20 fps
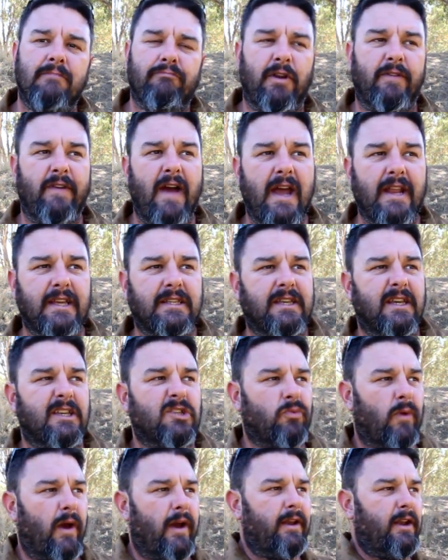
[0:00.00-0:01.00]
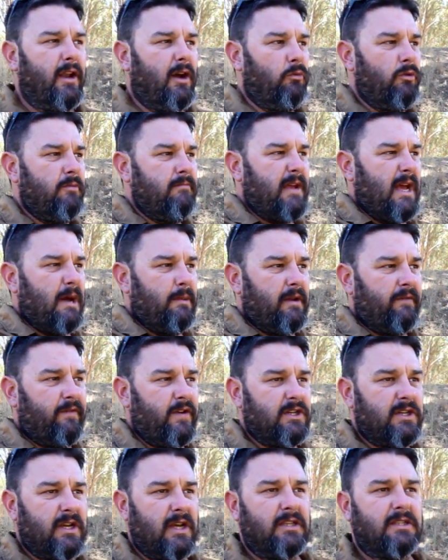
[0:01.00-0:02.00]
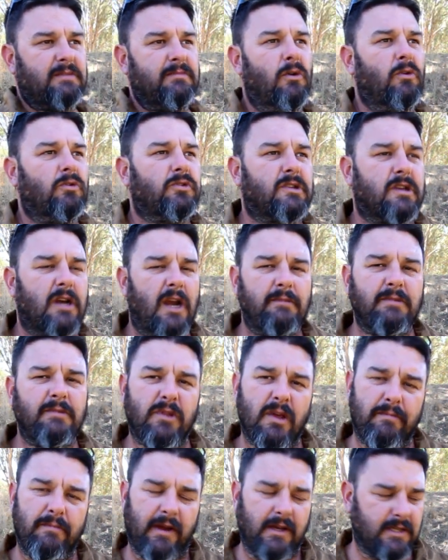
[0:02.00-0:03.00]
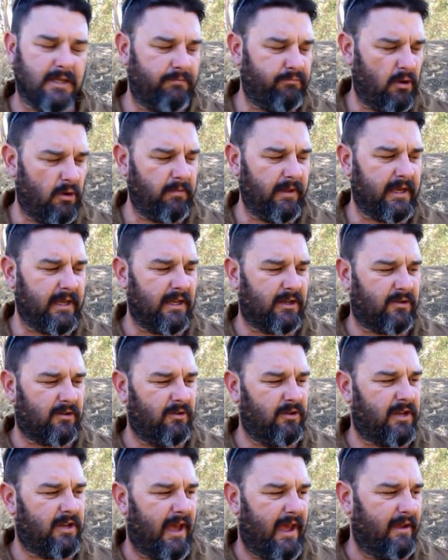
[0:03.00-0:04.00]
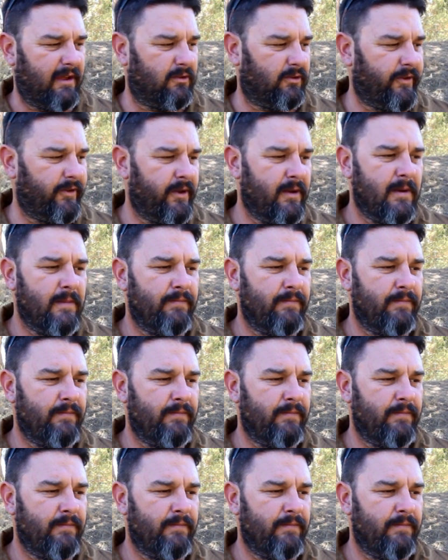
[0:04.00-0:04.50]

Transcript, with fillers: But if I had a six weight, I wouldn't be able to fish these small streams with it because I'd probably get too tangled,